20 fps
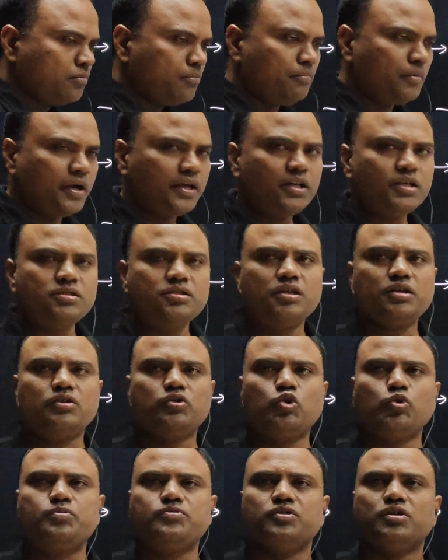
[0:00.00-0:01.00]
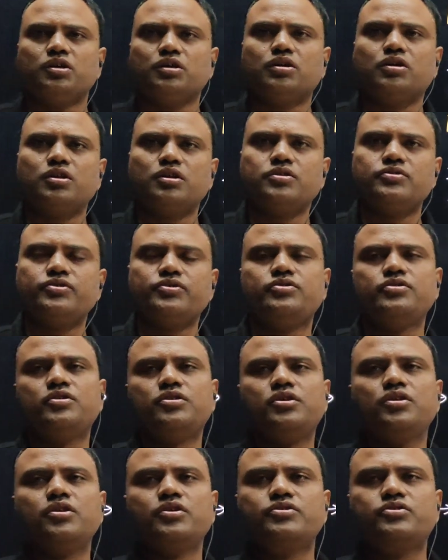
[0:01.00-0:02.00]
Minus I groups increase
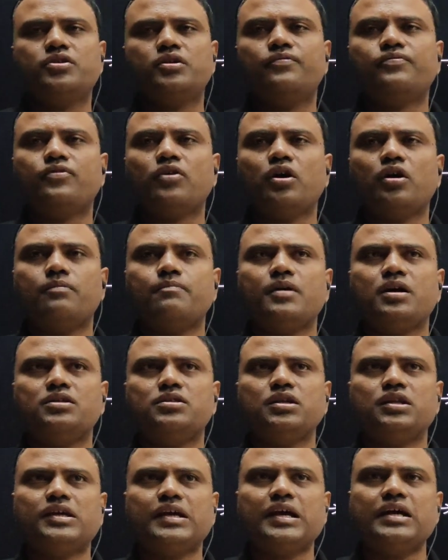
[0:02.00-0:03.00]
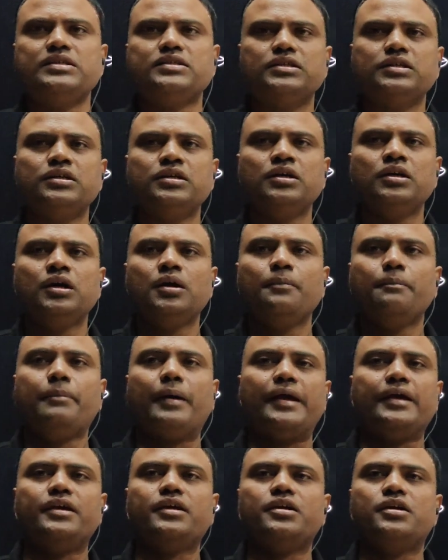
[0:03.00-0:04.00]
acidic nature of carboxylic acid
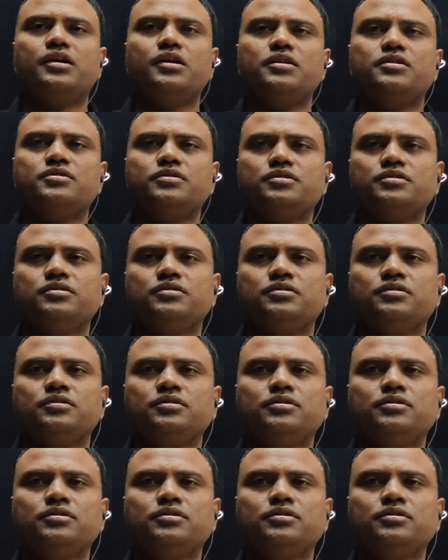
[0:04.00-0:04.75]
by increasing